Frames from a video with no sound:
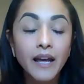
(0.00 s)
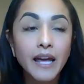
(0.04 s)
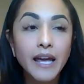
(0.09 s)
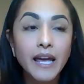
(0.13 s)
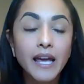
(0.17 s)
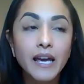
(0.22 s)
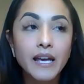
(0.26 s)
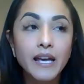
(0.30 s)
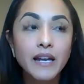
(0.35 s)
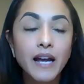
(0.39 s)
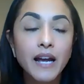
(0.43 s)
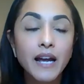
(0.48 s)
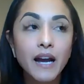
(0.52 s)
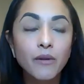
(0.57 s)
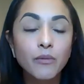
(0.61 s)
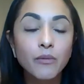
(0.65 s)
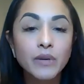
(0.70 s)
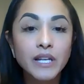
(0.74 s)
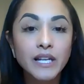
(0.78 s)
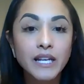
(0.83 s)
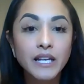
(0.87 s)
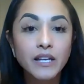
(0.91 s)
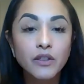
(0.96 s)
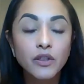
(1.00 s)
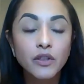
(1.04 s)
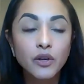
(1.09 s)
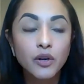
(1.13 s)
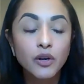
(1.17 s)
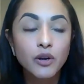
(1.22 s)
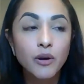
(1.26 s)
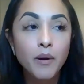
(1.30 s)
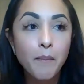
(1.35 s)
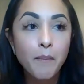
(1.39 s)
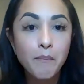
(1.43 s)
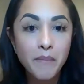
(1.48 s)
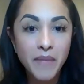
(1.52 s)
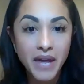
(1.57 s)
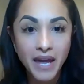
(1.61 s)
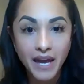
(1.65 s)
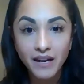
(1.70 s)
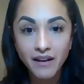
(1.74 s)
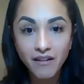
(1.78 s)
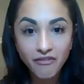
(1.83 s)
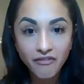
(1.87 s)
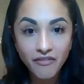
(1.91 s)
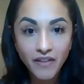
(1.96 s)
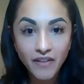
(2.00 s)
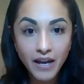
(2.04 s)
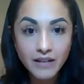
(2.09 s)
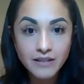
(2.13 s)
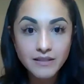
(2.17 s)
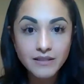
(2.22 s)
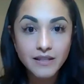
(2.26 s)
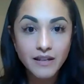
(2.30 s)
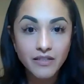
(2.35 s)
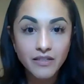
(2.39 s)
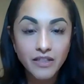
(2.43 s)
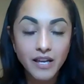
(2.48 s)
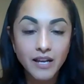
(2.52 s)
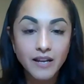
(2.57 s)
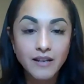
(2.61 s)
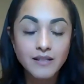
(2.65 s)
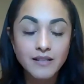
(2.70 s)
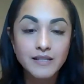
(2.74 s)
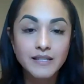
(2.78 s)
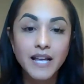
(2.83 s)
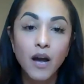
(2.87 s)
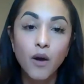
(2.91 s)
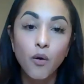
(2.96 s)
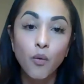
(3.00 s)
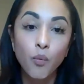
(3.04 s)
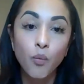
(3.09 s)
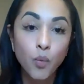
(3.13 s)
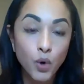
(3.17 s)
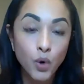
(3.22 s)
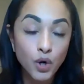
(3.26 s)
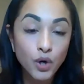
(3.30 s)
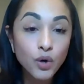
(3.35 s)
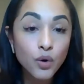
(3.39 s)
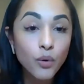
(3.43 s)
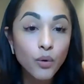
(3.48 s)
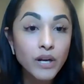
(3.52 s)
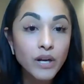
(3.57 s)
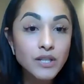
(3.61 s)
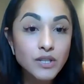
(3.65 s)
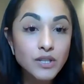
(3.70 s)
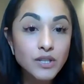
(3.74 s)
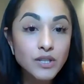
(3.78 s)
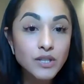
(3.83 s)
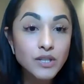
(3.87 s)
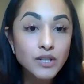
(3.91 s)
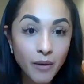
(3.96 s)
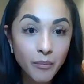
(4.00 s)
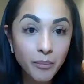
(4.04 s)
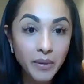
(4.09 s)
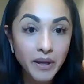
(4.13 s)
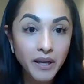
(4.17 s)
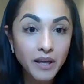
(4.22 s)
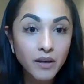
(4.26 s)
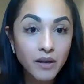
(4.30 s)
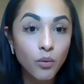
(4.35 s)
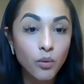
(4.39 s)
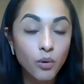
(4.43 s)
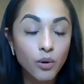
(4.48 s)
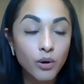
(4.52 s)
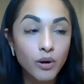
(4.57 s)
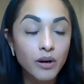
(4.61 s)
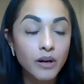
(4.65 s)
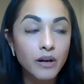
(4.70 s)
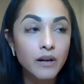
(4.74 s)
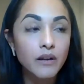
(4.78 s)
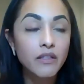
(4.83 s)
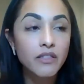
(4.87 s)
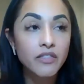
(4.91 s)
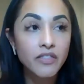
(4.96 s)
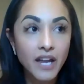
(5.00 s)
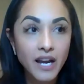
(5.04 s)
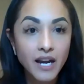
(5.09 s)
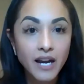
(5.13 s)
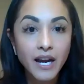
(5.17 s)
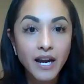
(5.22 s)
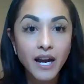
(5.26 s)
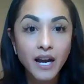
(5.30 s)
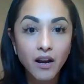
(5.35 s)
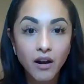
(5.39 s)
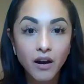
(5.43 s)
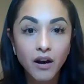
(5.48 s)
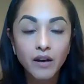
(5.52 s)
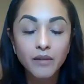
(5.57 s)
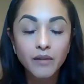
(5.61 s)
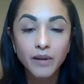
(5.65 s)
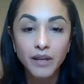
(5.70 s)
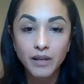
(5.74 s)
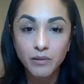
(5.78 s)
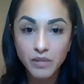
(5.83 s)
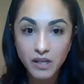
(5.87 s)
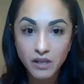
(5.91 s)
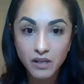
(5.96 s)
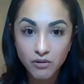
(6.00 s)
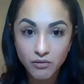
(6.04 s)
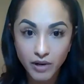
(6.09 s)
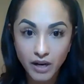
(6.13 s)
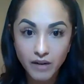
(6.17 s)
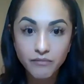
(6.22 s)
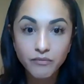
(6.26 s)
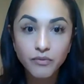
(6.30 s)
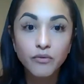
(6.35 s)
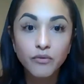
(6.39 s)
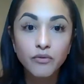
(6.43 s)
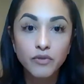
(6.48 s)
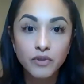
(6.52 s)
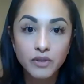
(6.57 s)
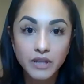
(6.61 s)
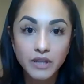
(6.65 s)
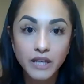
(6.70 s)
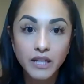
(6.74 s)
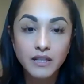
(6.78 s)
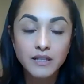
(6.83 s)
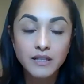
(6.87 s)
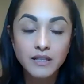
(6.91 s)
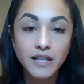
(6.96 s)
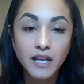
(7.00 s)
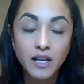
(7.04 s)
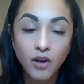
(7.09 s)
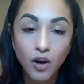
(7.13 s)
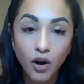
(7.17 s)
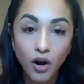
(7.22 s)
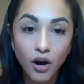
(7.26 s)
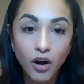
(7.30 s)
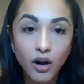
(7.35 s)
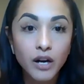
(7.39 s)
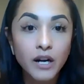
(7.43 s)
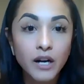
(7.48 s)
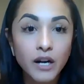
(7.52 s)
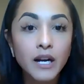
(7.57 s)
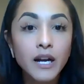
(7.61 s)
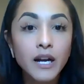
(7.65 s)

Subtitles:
and I would either manifest things that were going to happen, or thanking God, like being grateful for things that are.